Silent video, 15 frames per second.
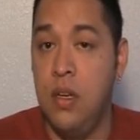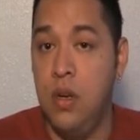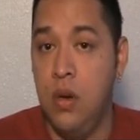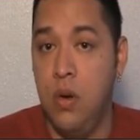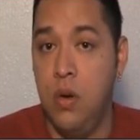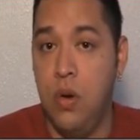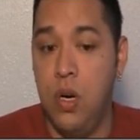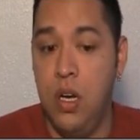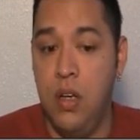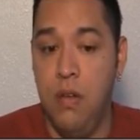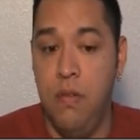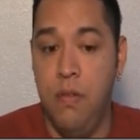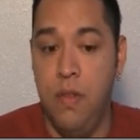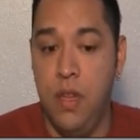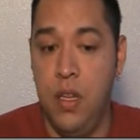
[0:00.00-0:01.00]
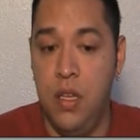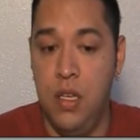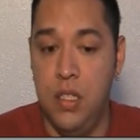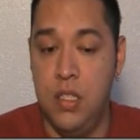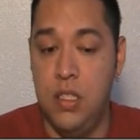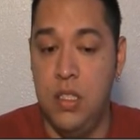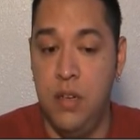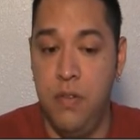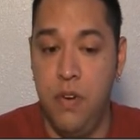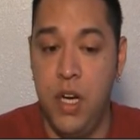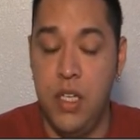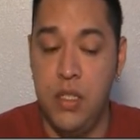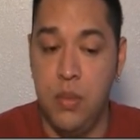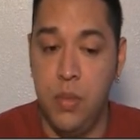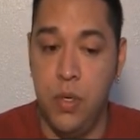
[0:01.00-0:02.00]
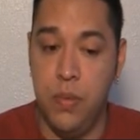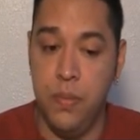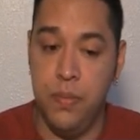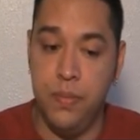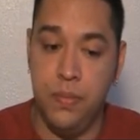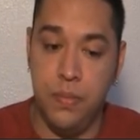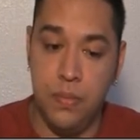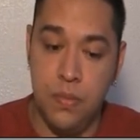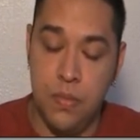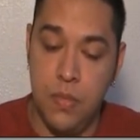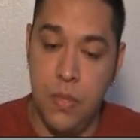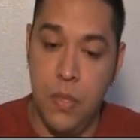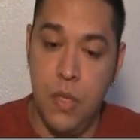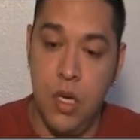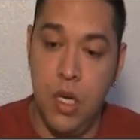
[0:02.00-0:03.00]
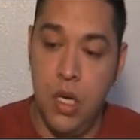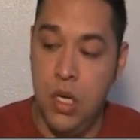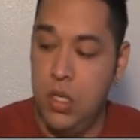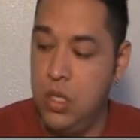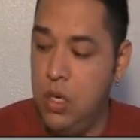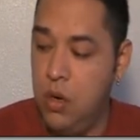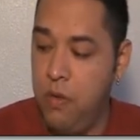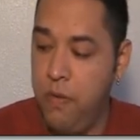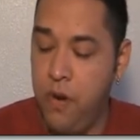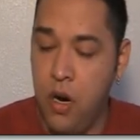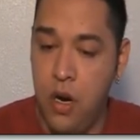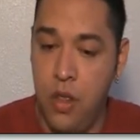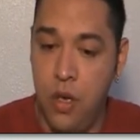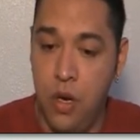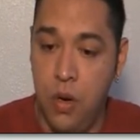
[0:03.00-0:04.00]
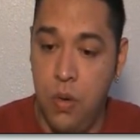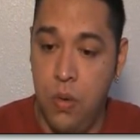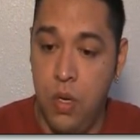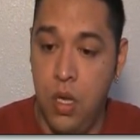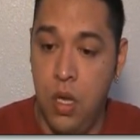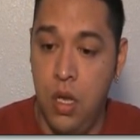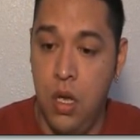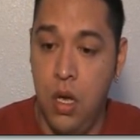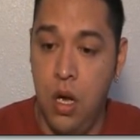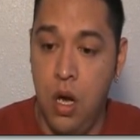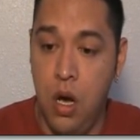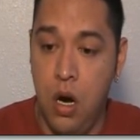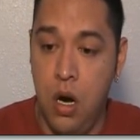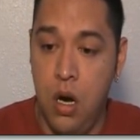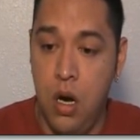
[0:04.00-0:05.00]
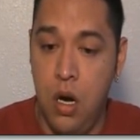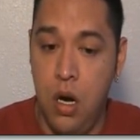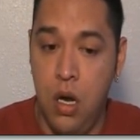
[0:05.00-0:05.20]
or if it's differentiable. So far, though, our